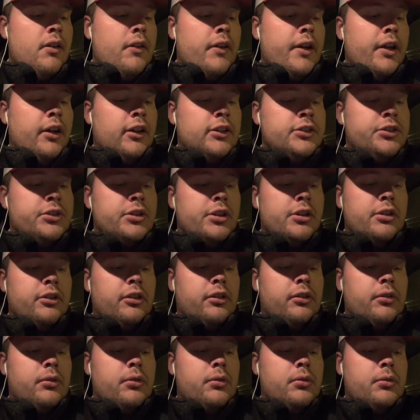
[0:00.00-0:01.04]
They
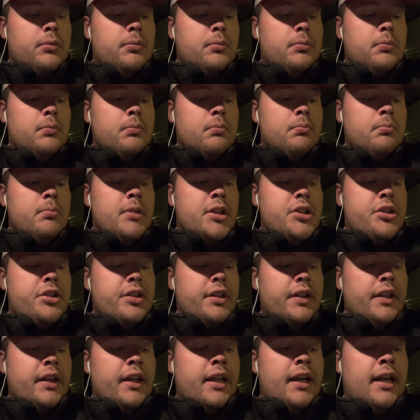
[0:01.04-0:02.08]
also
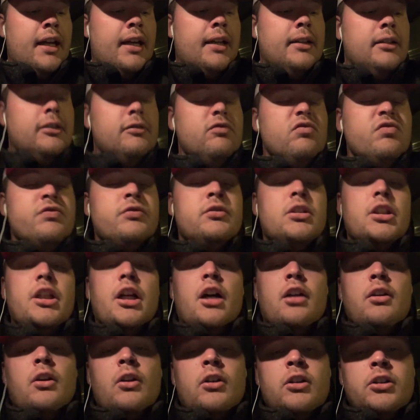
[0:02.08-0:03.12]
mention that
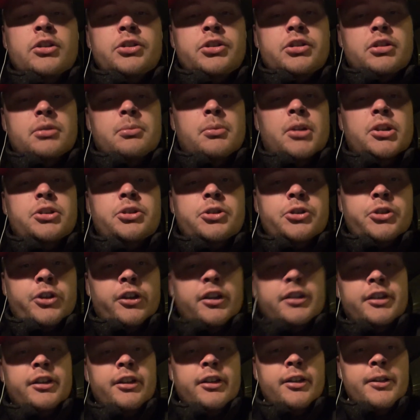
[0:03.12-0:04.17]
gun laws are much
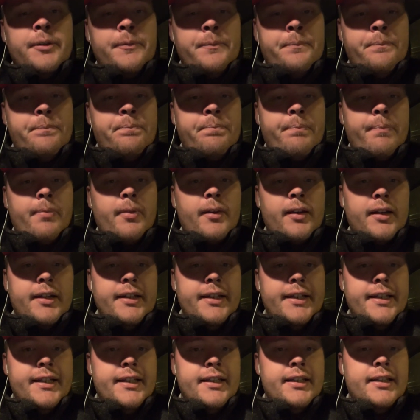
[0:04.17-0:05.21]
stricter
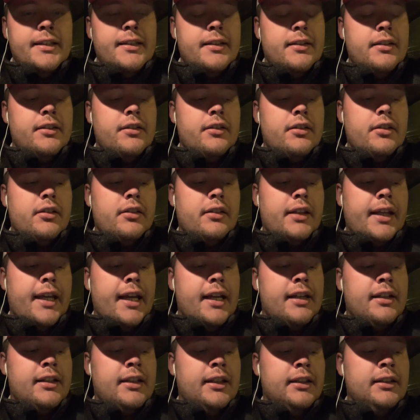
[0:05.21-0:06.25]
in
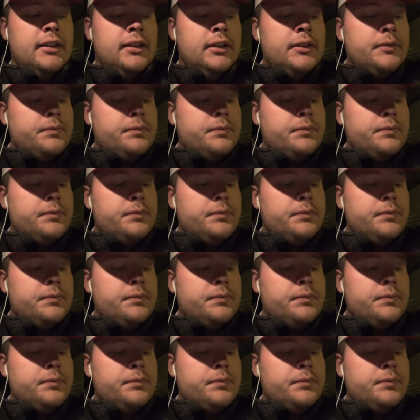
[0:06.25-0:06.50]
Canada.